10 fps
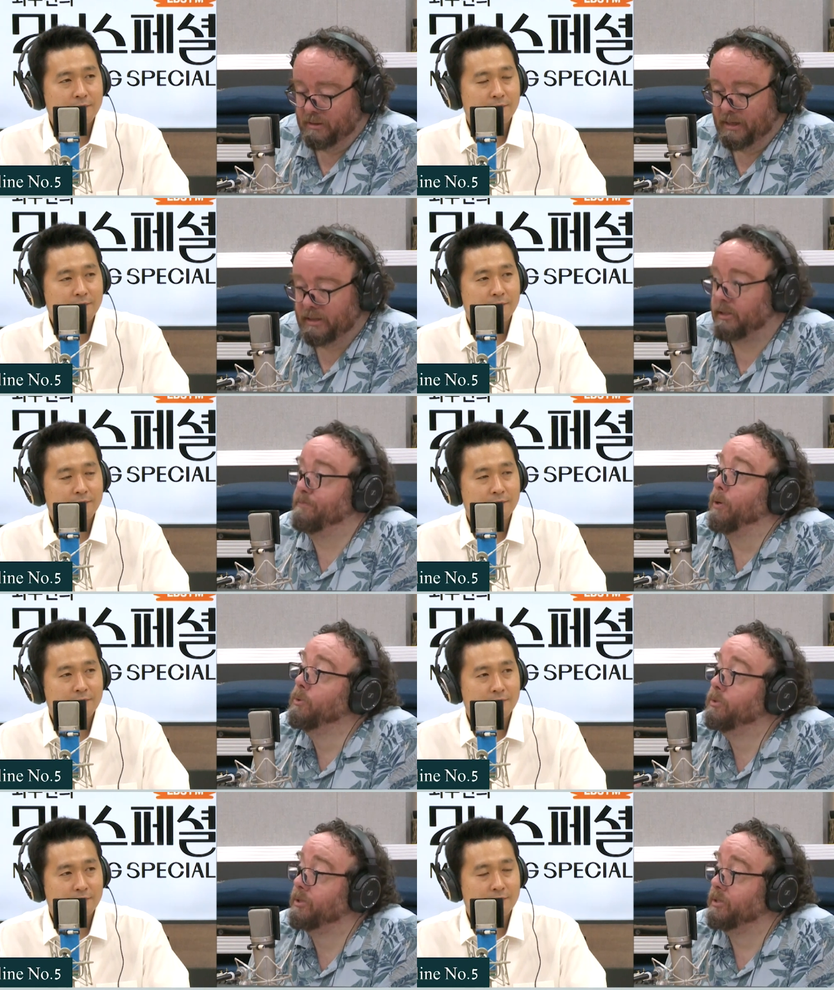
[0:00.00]

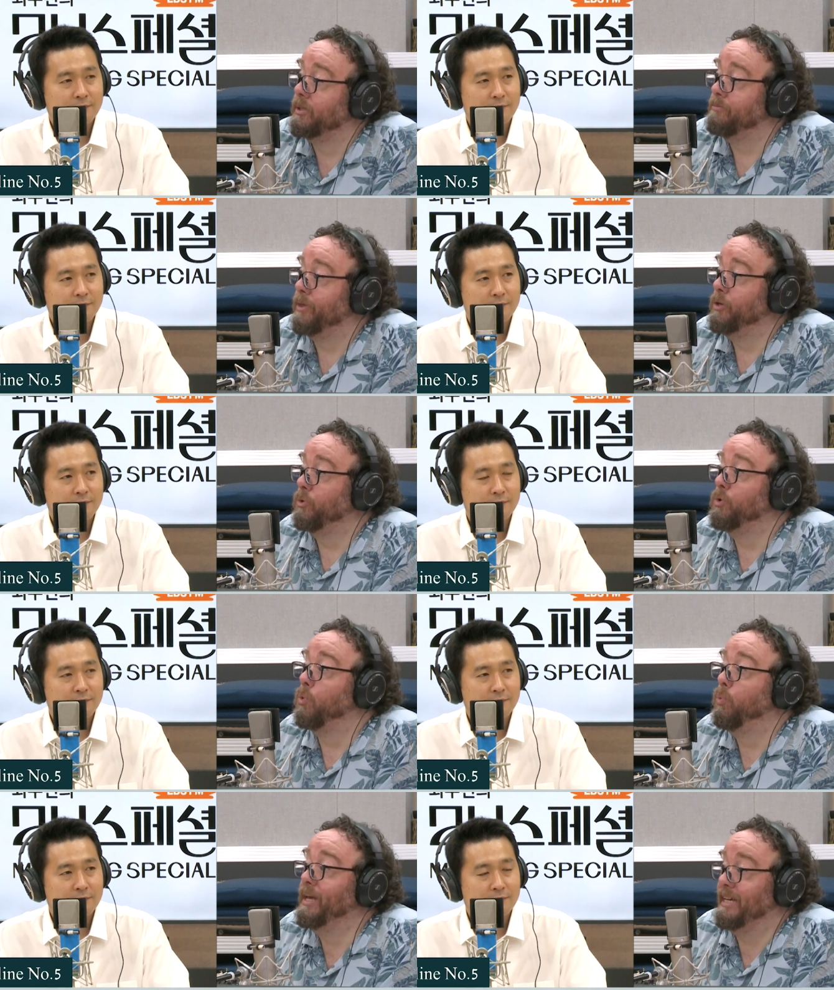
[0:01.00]
Speaker 1: exposed to something or
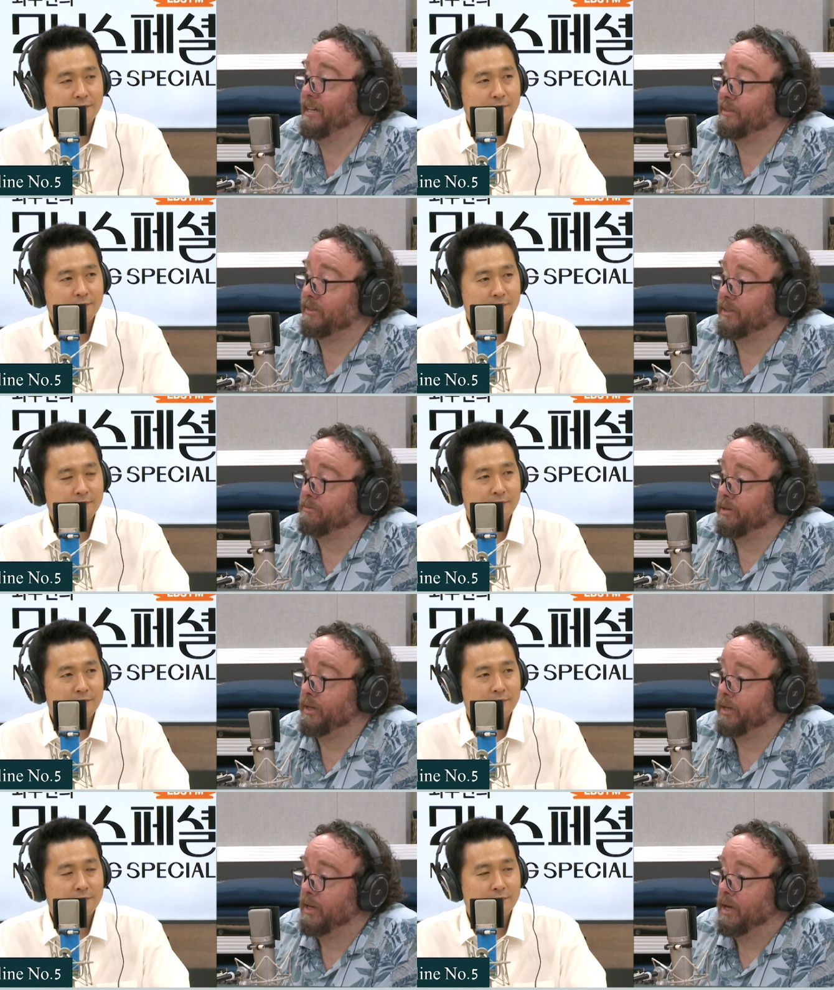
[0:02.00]
you're weak to
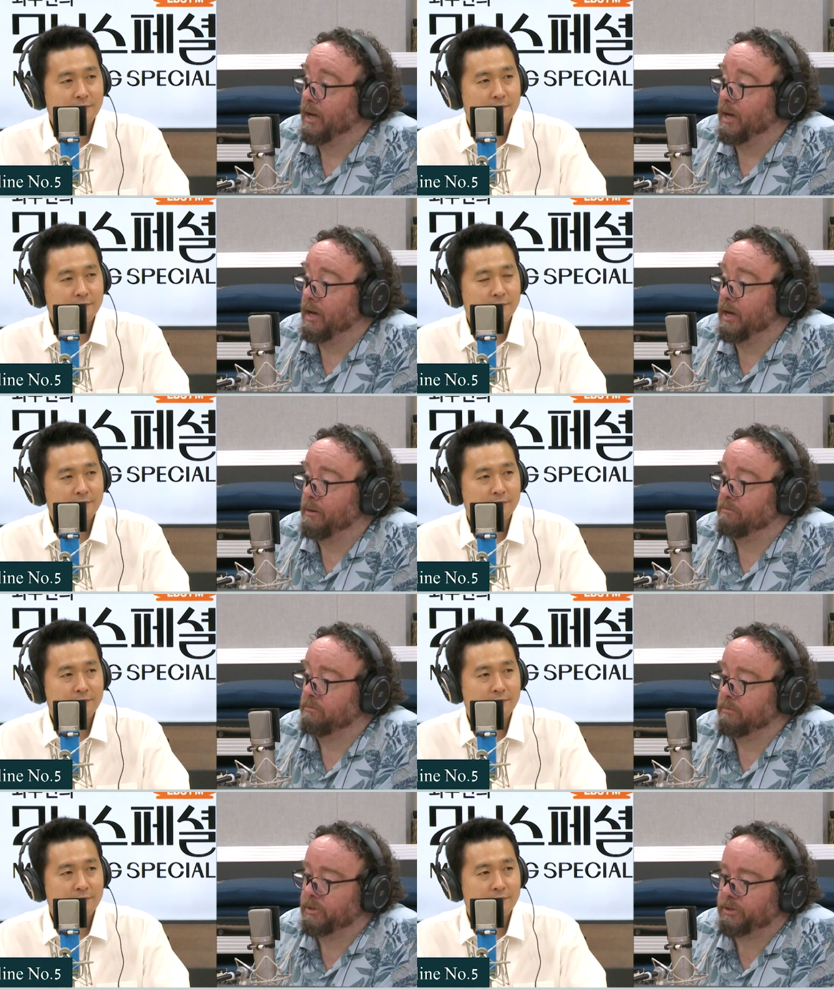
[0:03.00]
something.
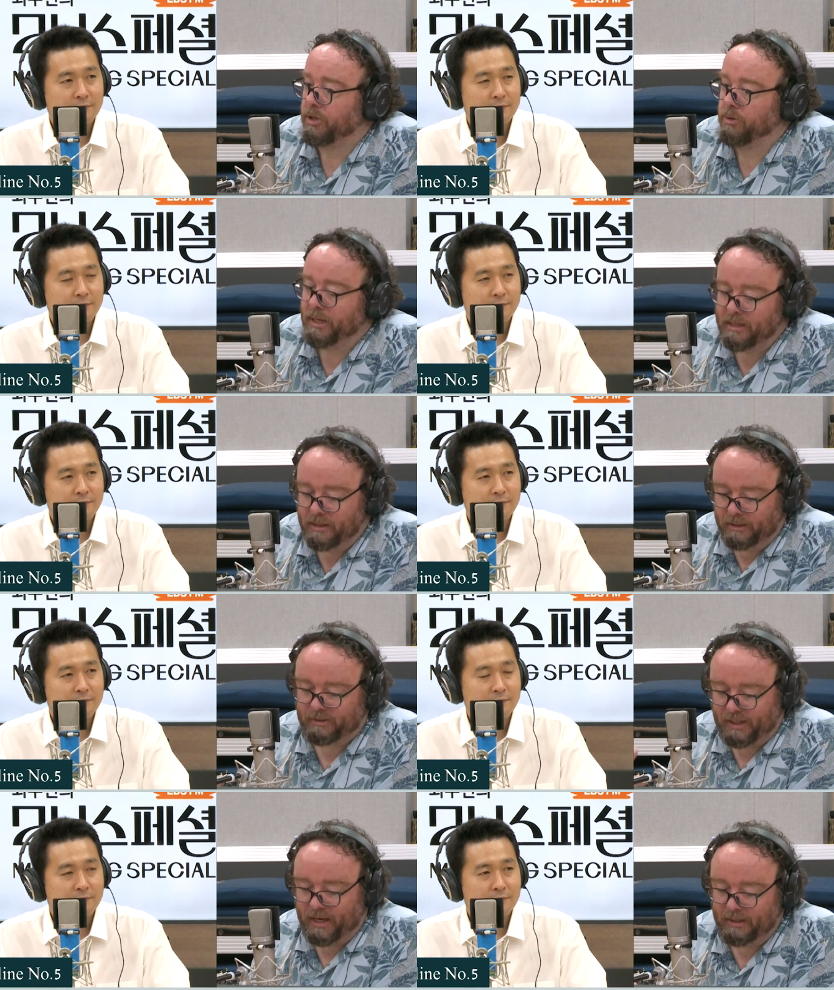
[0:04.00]
Um, so, in
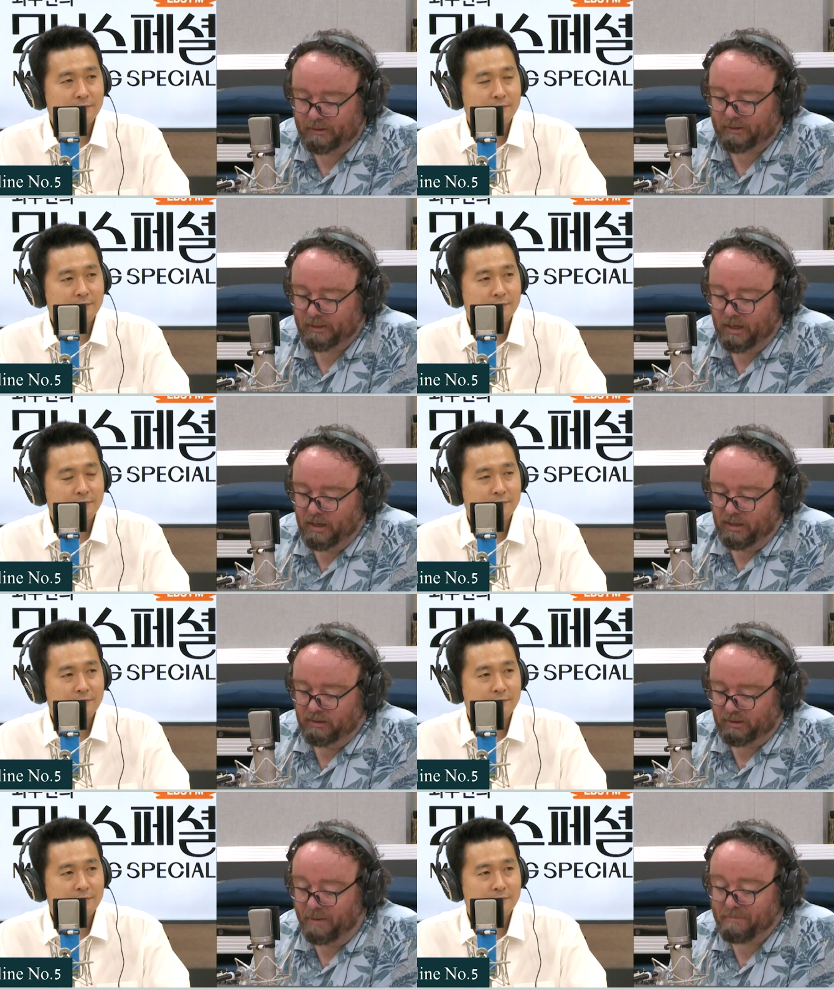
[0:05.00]
this case,
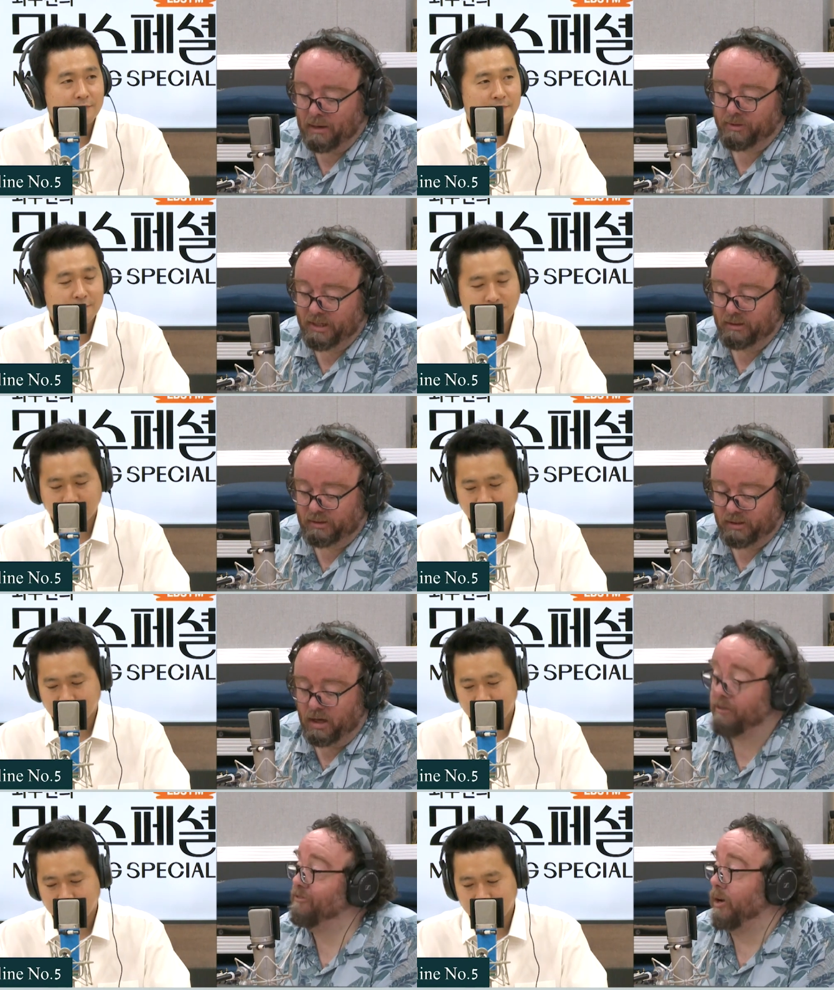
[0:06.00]
some mountains
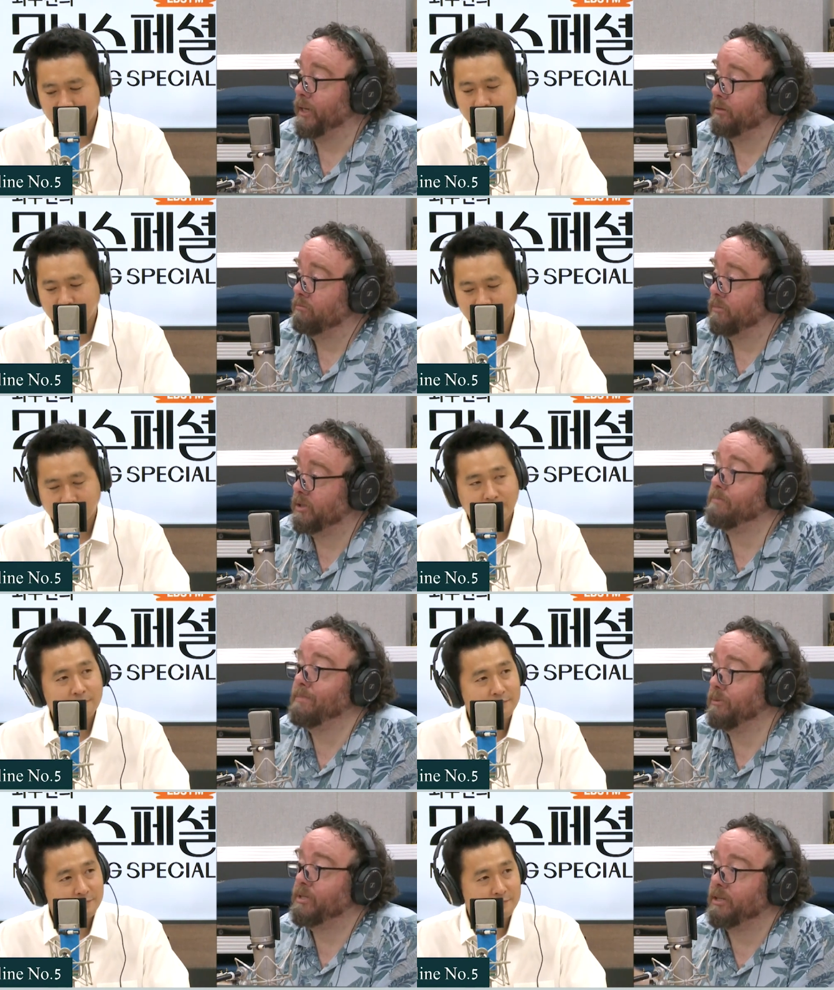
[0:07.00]
are fine
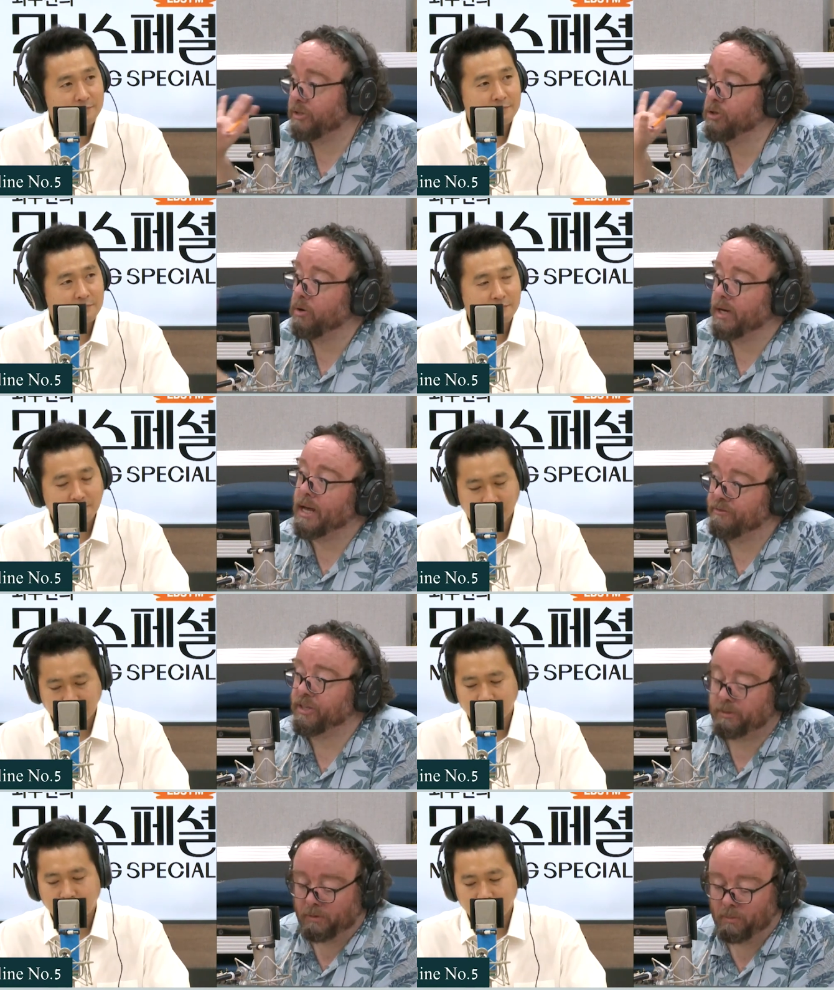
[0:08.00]
some mountains are not going to
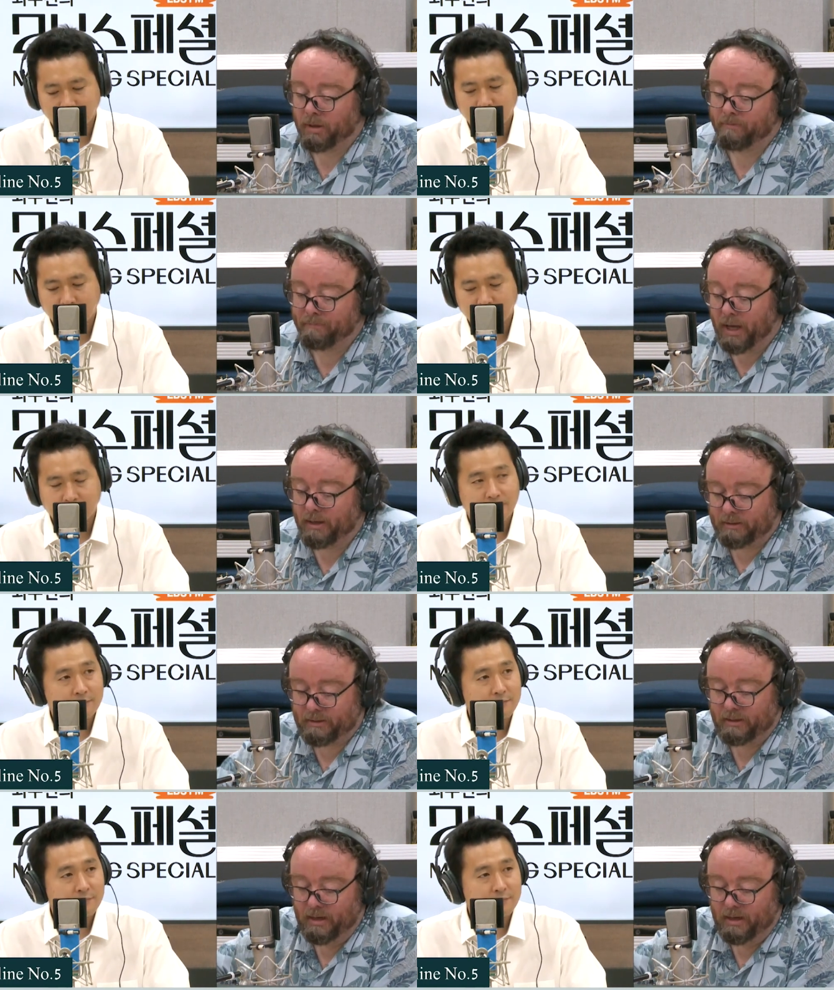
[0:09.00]
have this problem, but